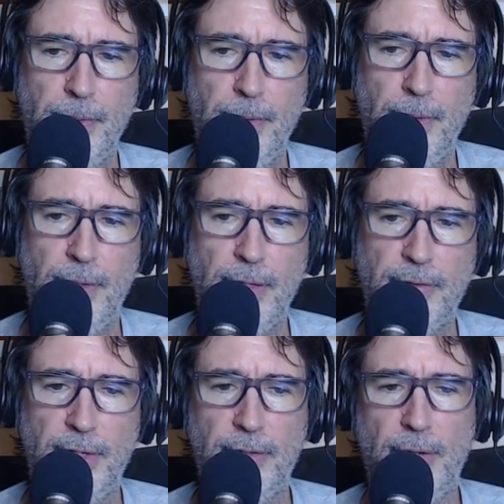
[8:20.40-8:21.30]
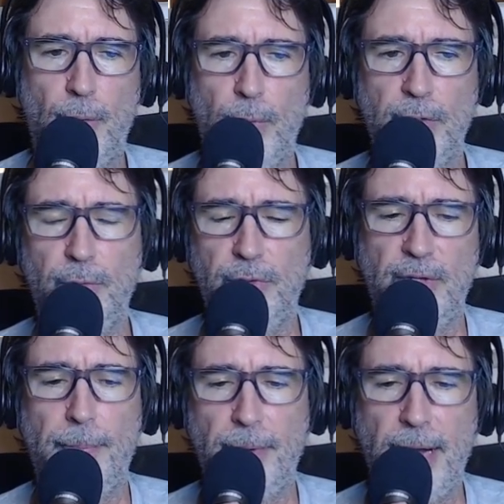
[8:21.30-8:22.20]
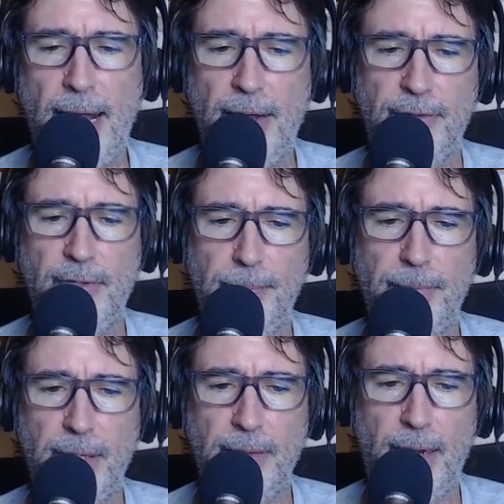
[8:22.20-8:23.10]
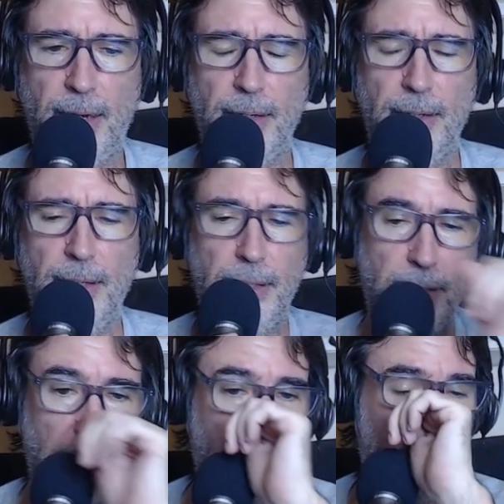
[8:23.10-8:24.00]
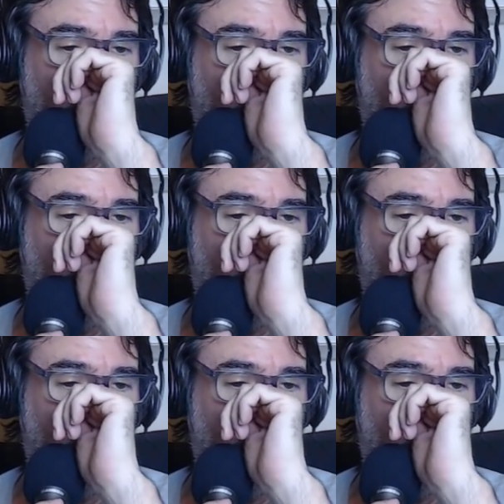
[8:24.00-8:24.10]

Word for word: these things that once were separate as something that is